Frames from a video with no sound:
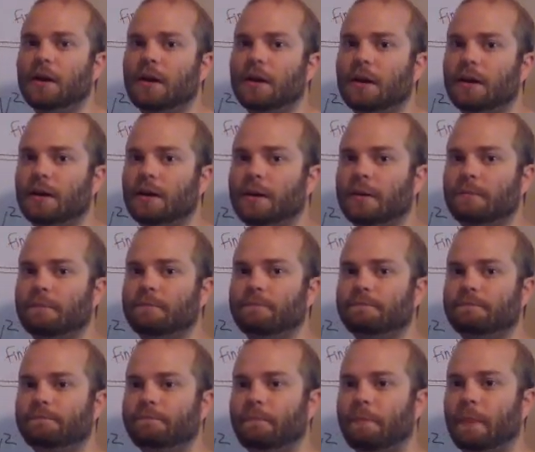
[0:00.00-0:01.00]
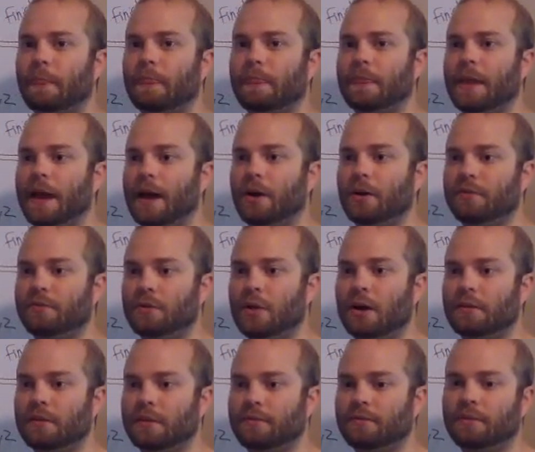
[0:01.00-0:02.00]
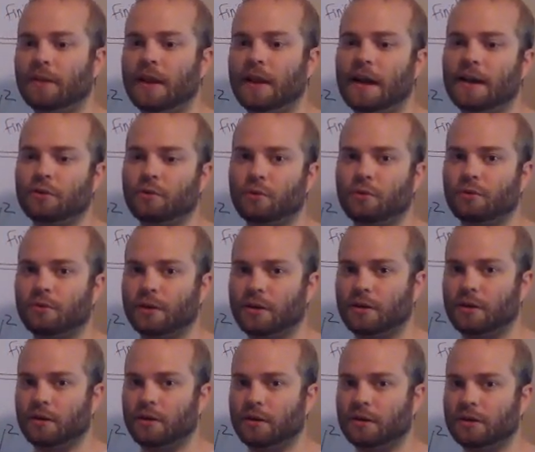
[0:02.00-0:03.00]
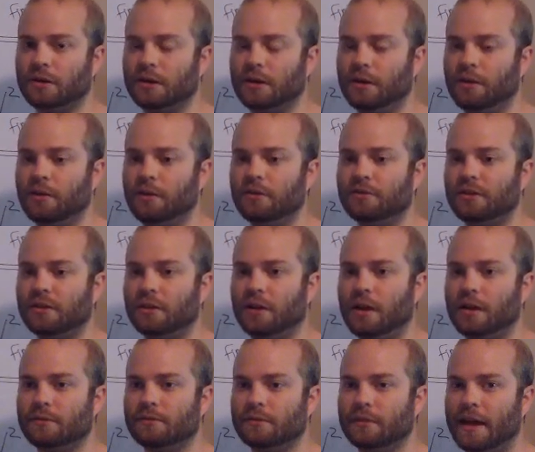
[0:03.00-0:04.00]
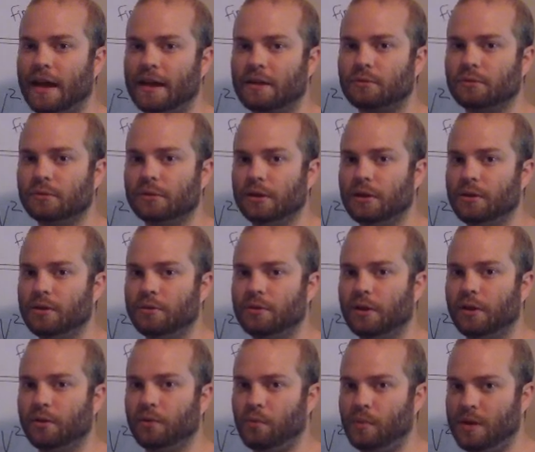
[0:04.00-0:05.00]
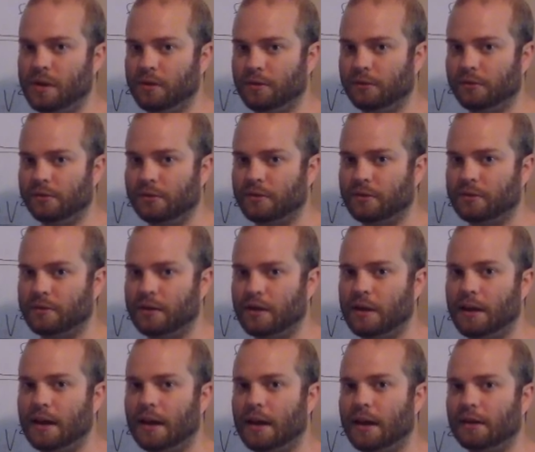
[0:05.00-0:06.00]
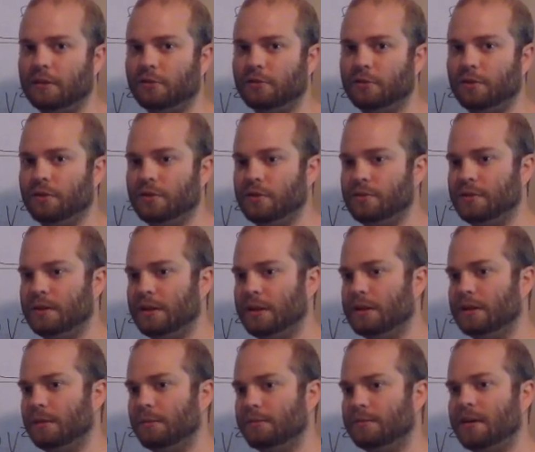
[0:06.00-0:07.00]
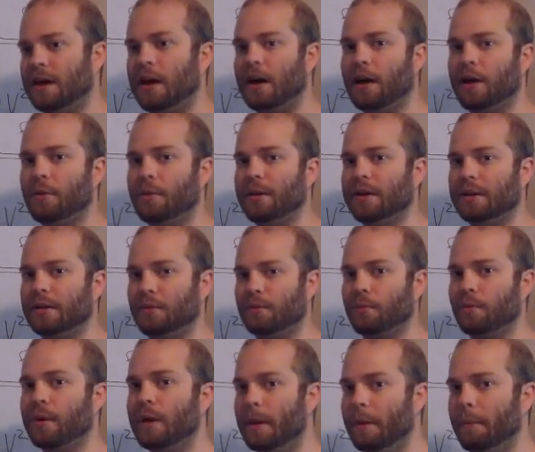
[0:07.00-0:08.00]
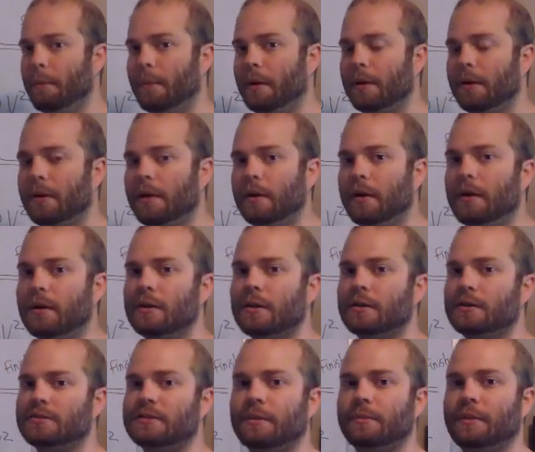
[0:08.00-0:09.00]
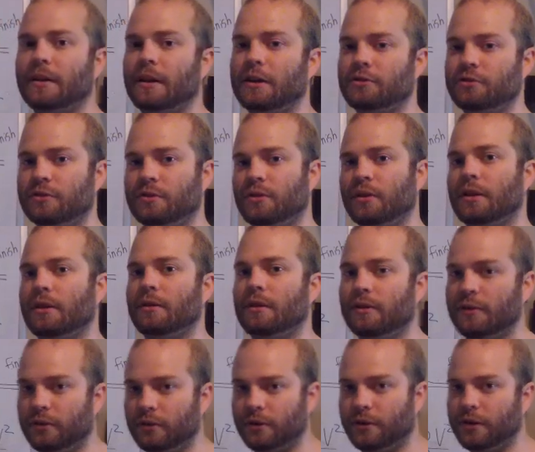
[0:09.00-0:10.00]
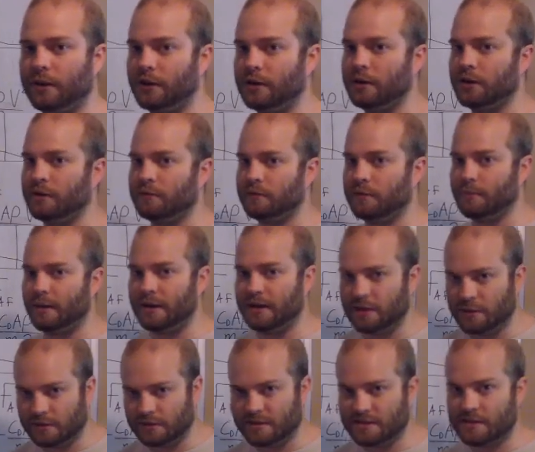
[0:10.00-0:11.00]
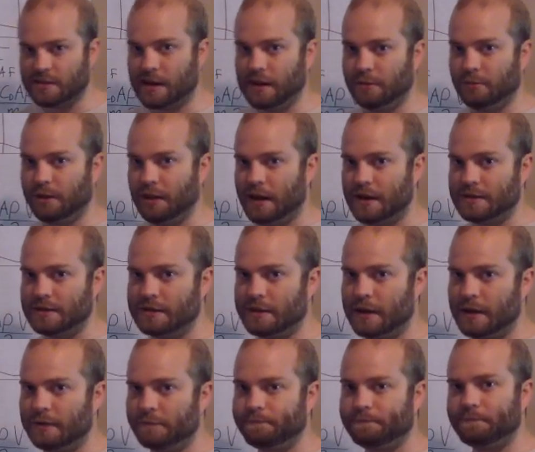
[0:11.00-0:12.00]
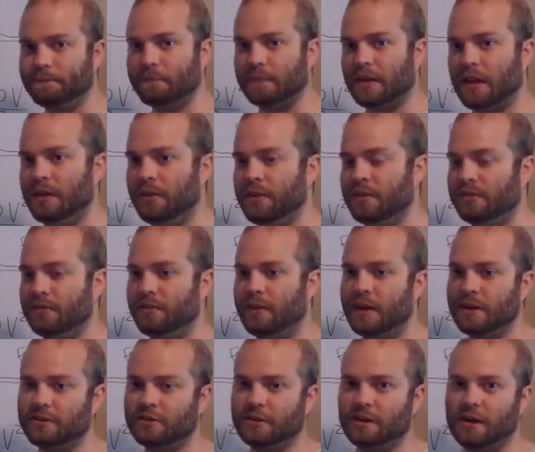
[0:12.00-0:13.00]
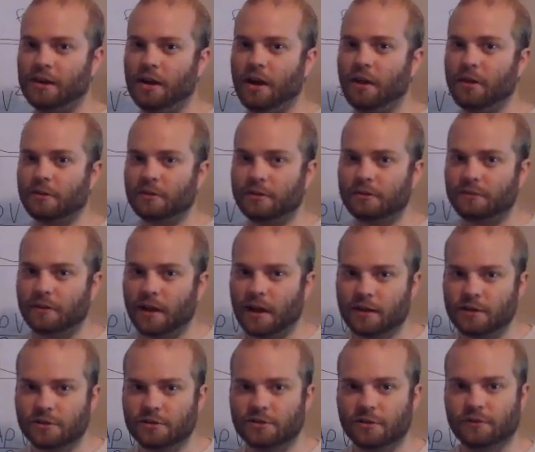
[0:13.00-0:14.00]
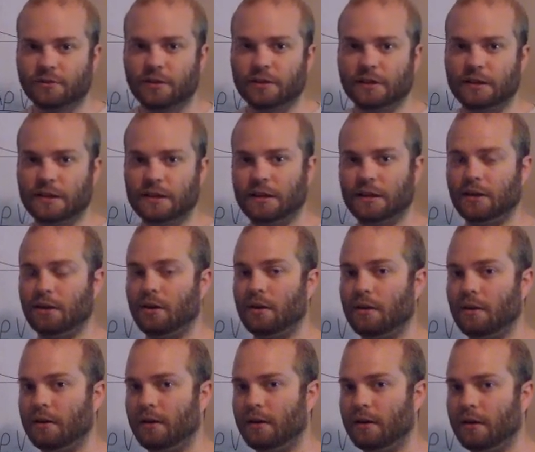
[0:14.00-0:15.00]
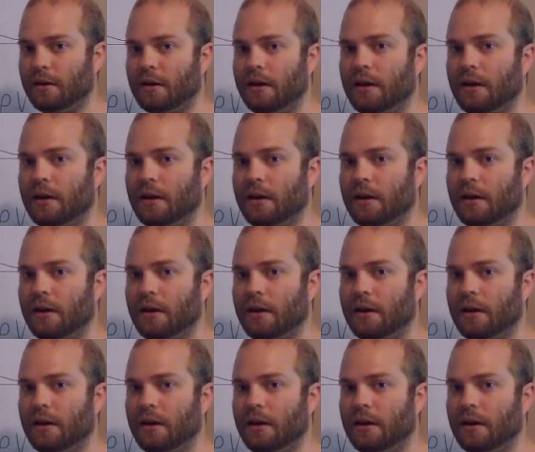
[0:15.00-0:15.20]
Now, if you have a flat cornering car, there's a lot of lateral load on the wheels, and so you can end up tacoing a rim or something as you're going around the learning curve. You may need to stabilize that. This is actually another advantage of the leaning car.